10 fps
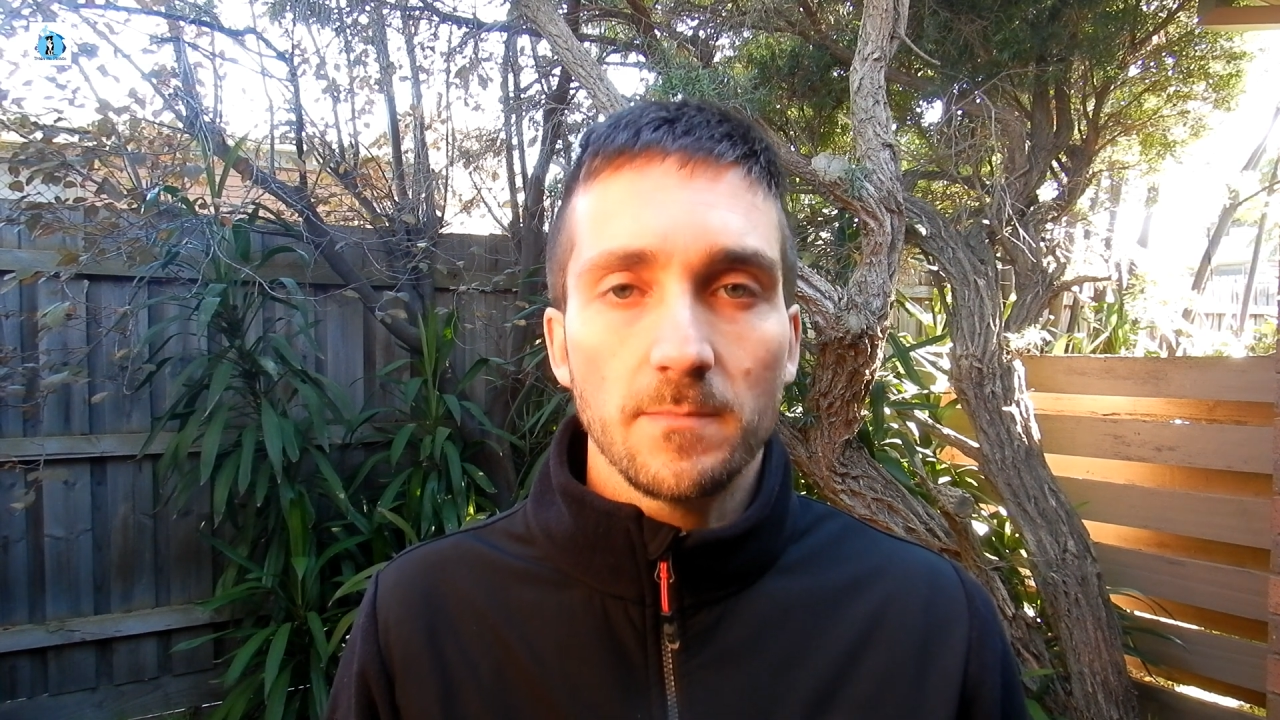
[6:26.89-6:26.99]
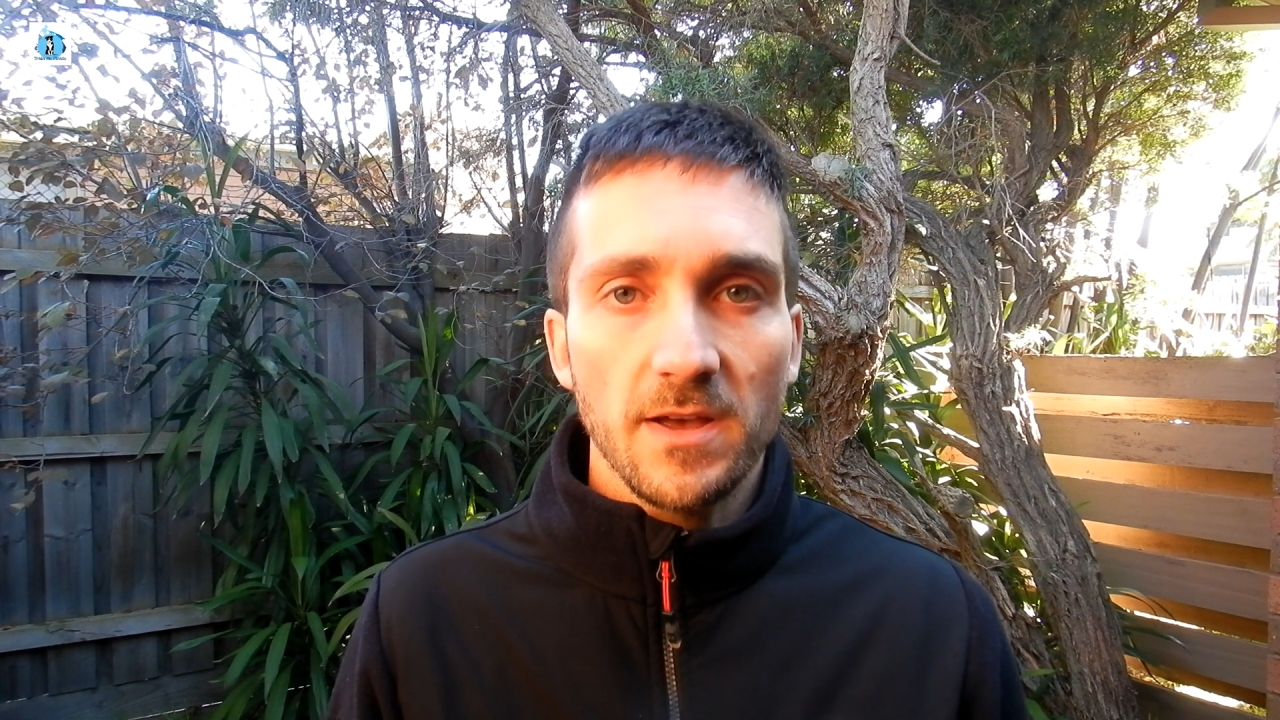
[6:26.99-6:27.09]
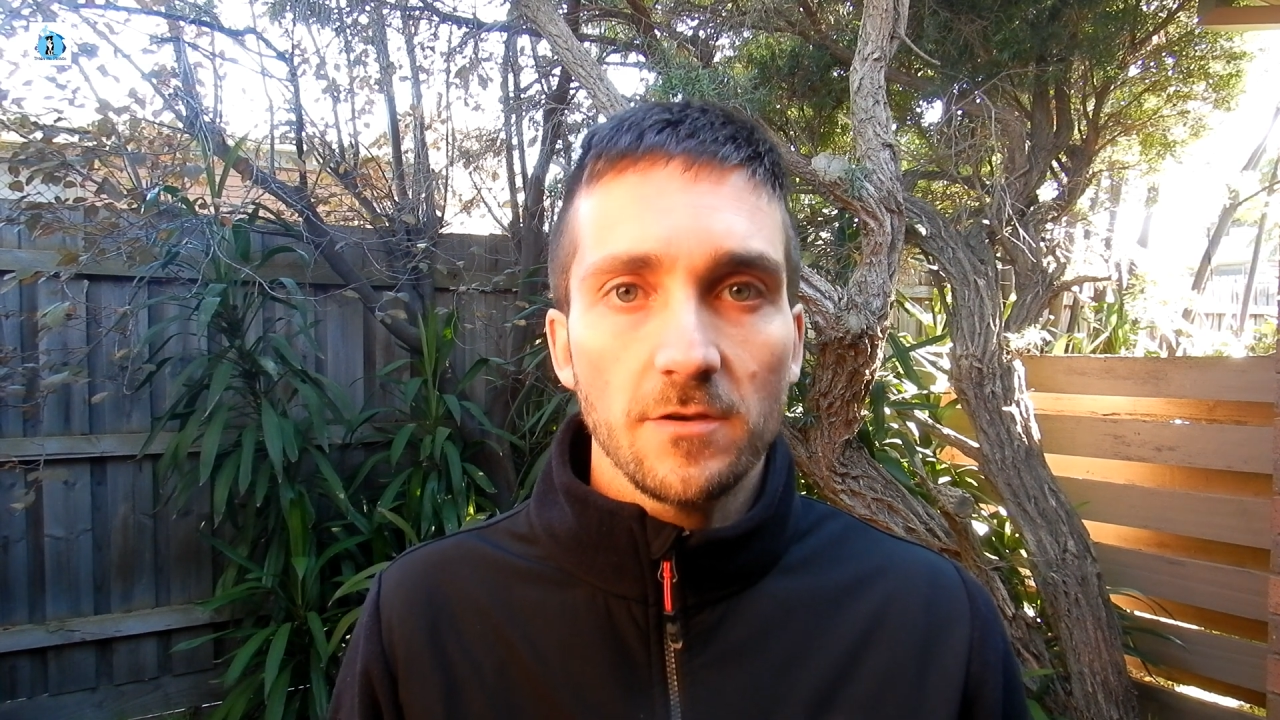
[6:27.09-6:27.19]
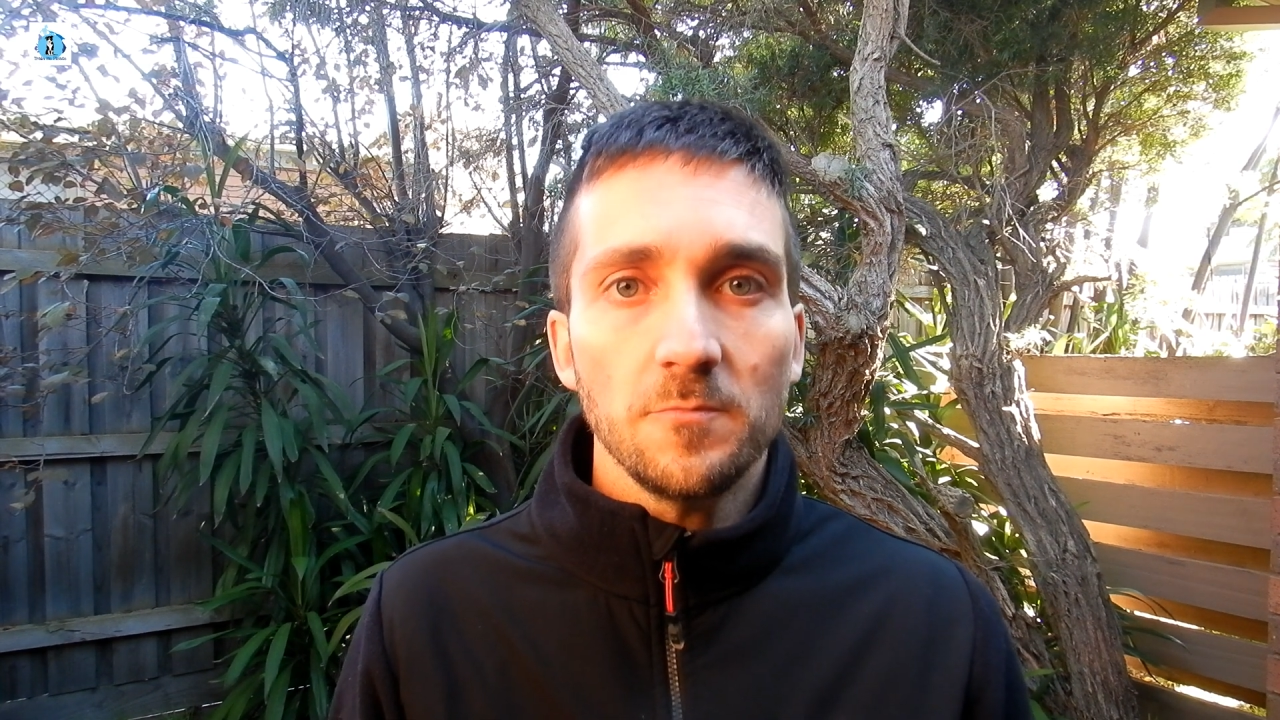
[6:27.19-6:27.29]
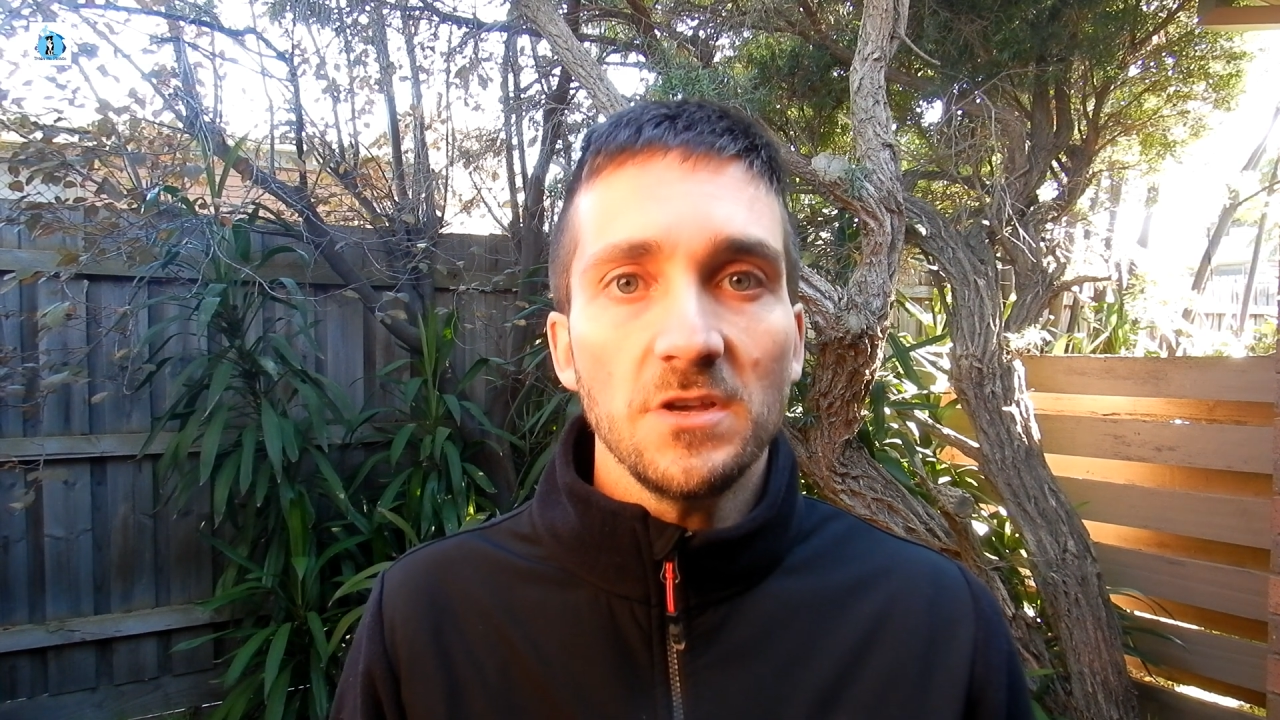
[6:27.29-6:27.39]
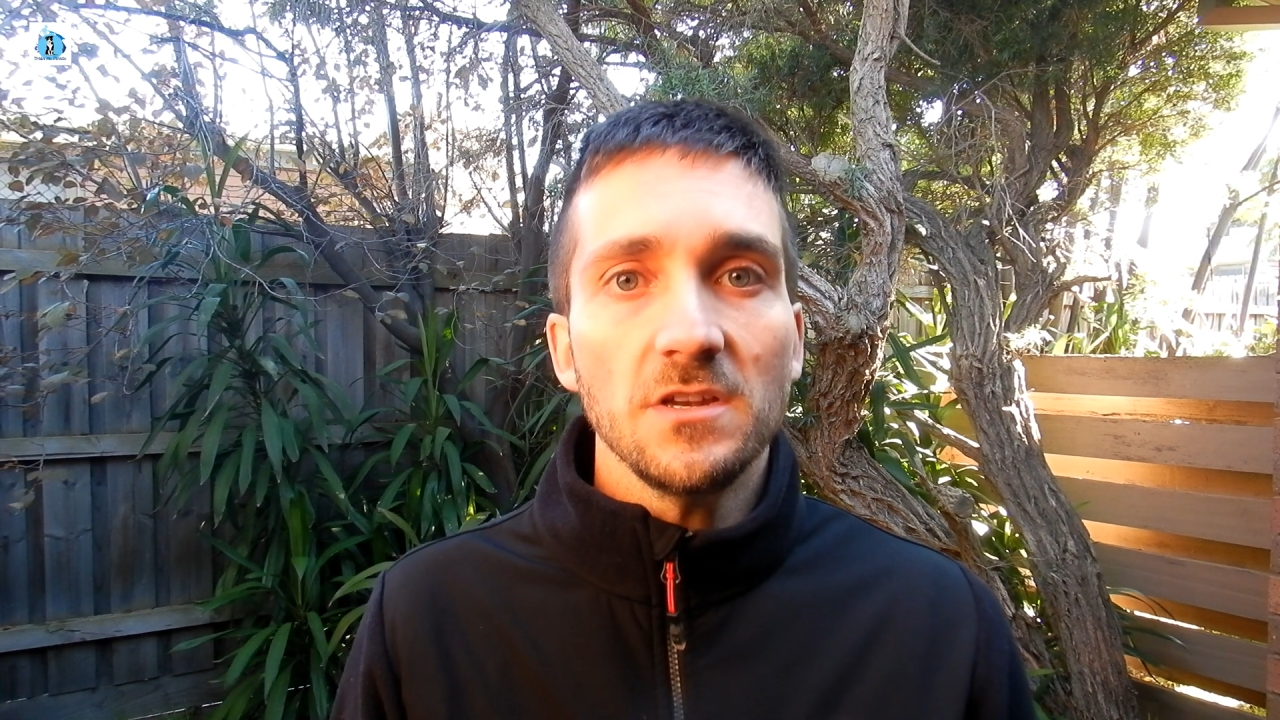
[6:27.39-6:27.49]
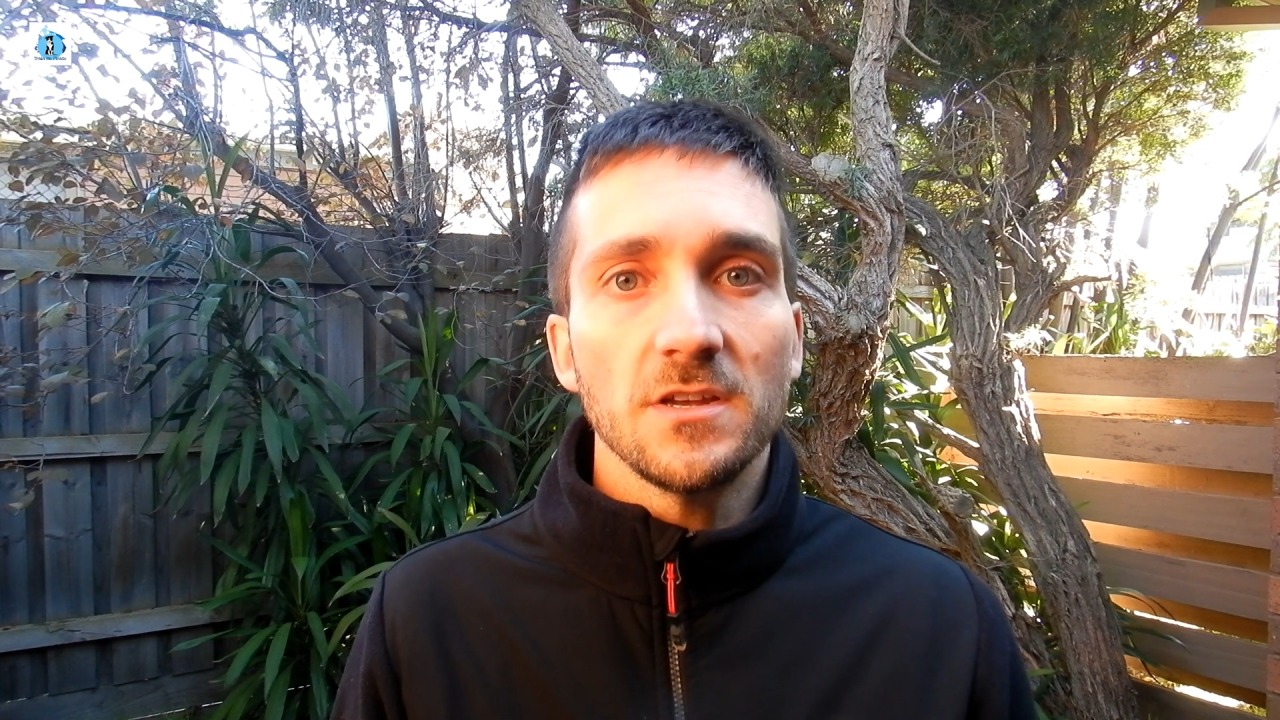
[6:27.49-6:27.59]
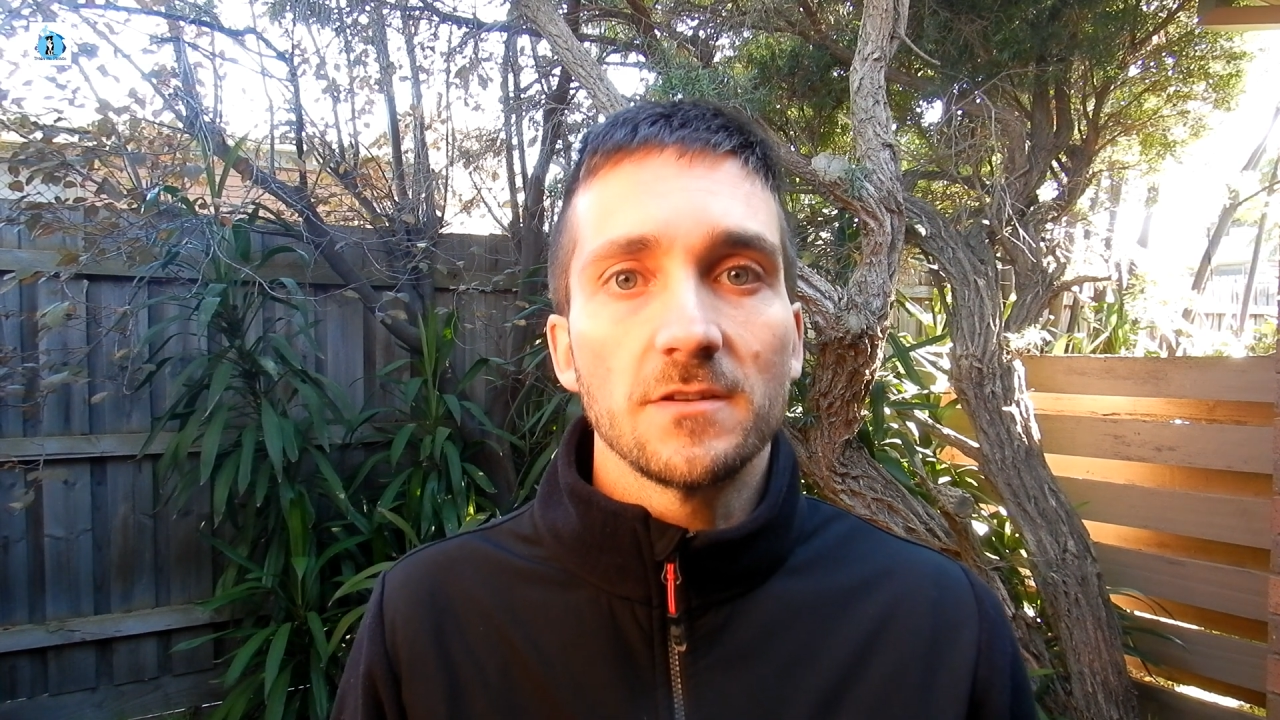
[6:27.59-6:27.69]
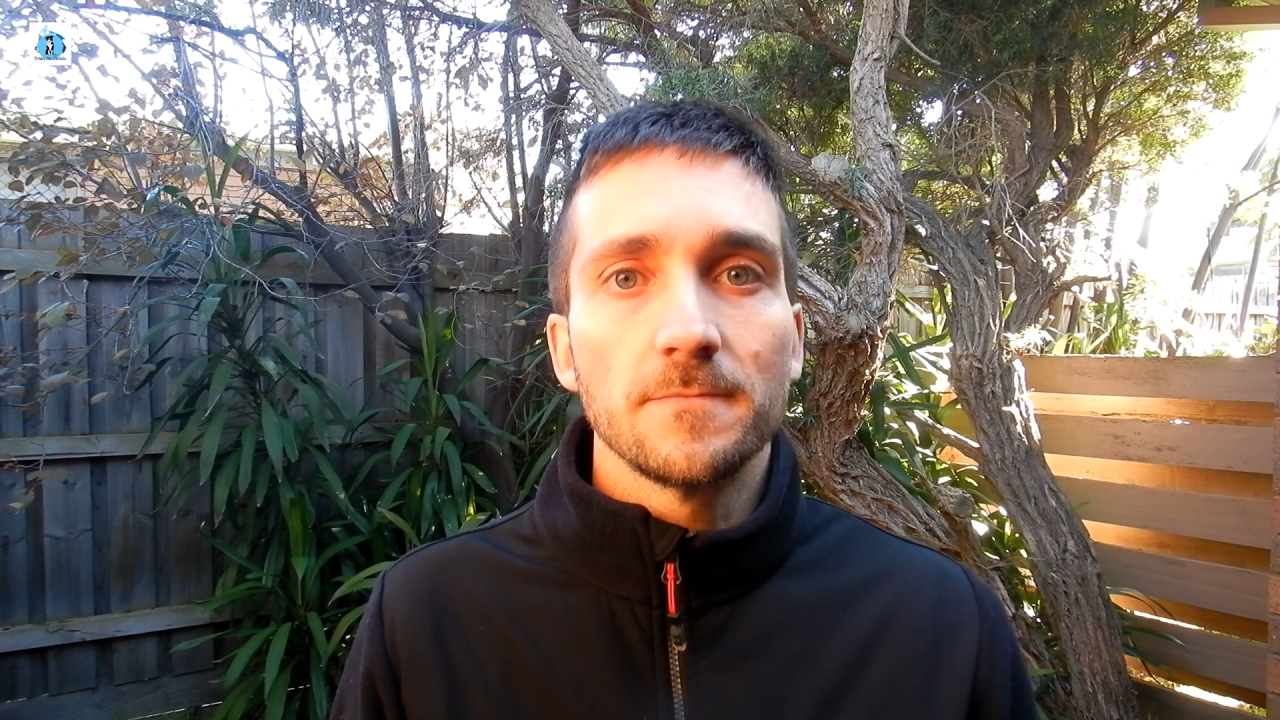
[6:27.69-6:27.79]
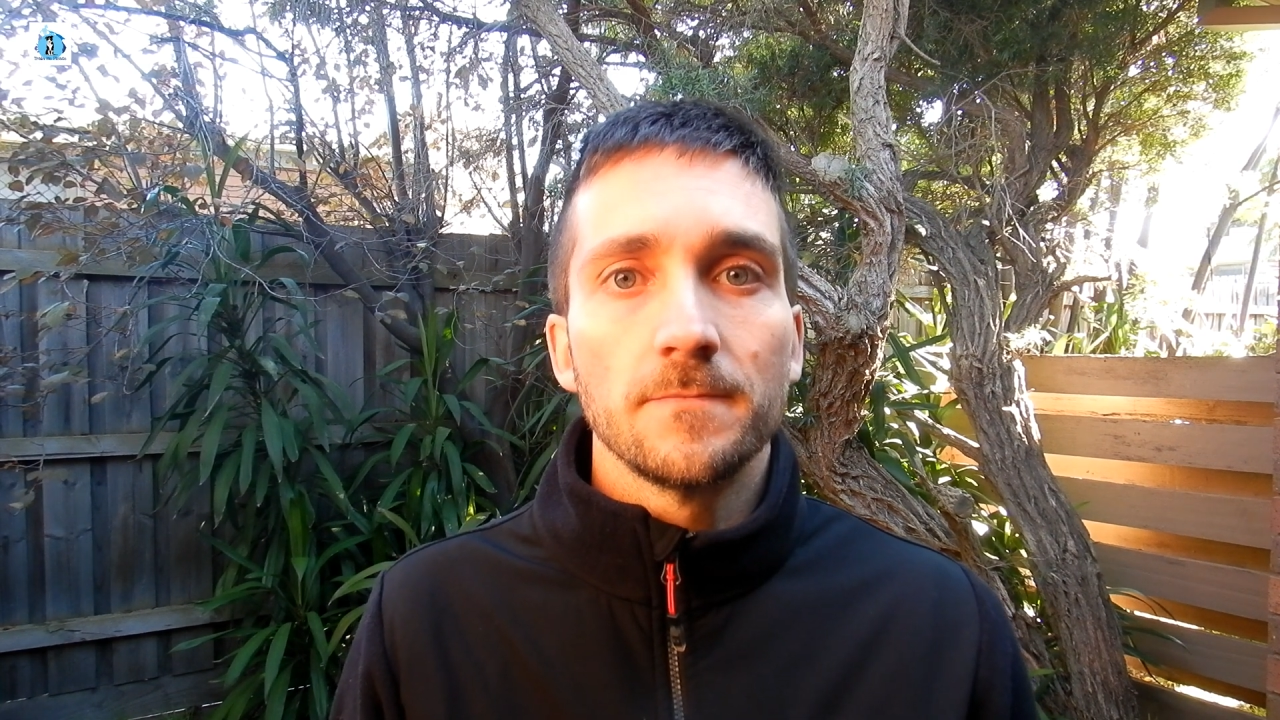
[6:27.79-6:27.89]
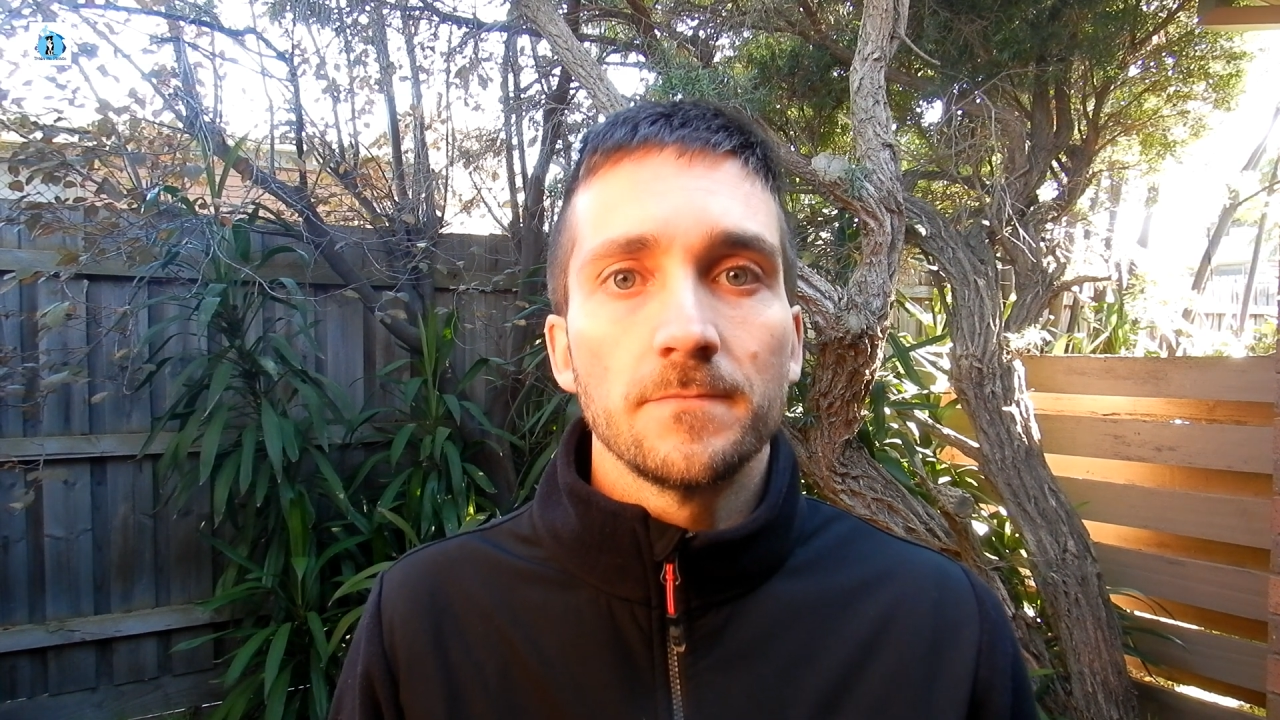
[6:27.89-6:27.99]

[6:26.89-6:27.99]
in my opinion.